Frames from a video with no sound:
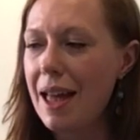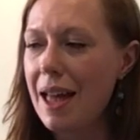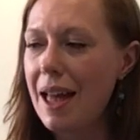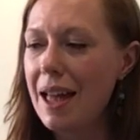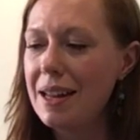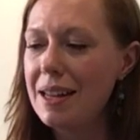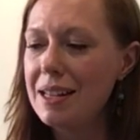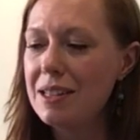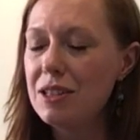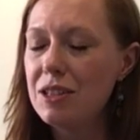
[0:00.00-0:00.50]

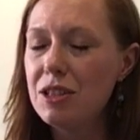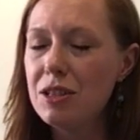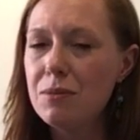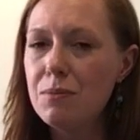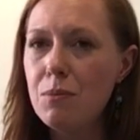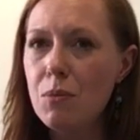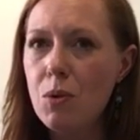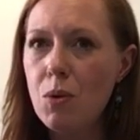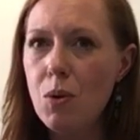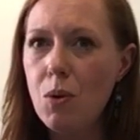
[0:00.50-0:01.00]
and it's
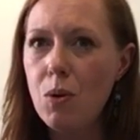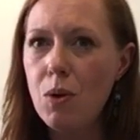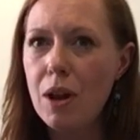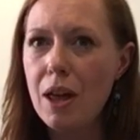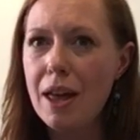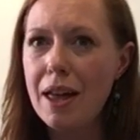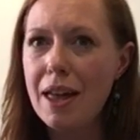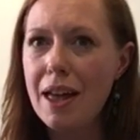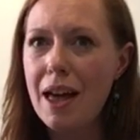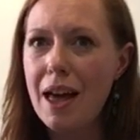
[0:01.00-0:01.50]

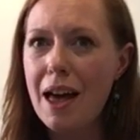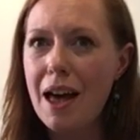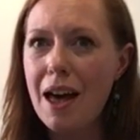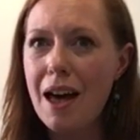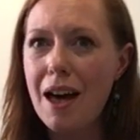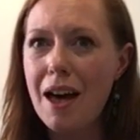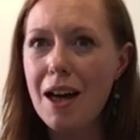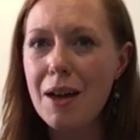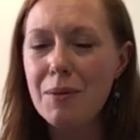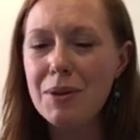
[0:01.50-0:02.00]
smaller.
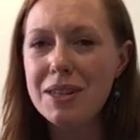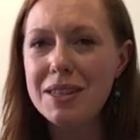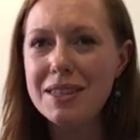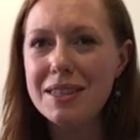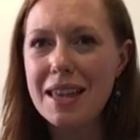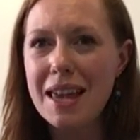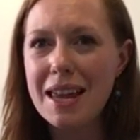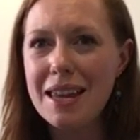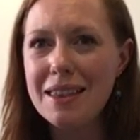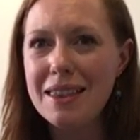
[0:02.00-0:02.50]
I would
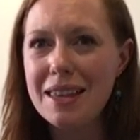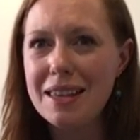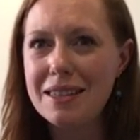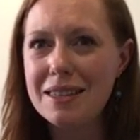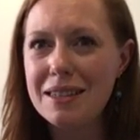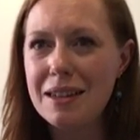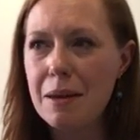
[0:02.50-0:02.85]
say this